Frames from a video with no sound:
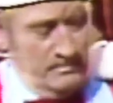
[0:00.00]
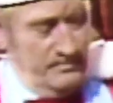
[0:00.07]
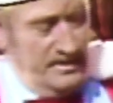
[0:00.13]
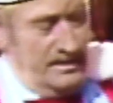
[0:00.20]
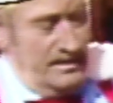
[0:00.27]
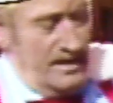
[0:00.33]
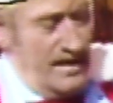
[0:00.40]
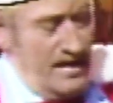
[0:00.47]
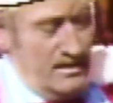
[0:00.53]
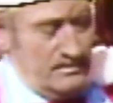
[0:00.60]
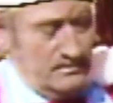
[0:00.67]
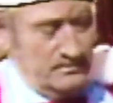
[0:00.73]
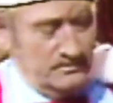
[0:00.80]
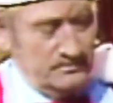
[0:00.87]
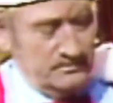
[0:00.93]
Beat that.
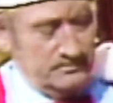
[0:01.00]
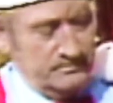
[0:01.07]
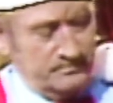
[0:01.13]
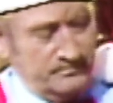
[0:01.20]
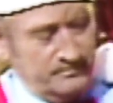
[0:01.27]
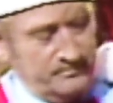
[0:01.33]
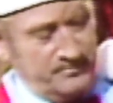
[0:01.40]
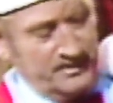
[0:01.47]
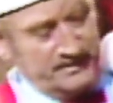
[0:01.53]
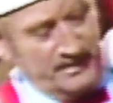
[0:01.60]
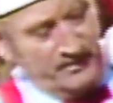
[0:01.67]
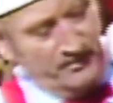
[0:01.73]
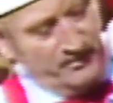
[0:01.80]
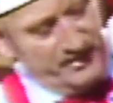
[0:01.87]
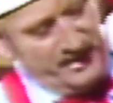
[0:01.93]
Put
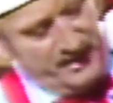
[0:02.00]
that on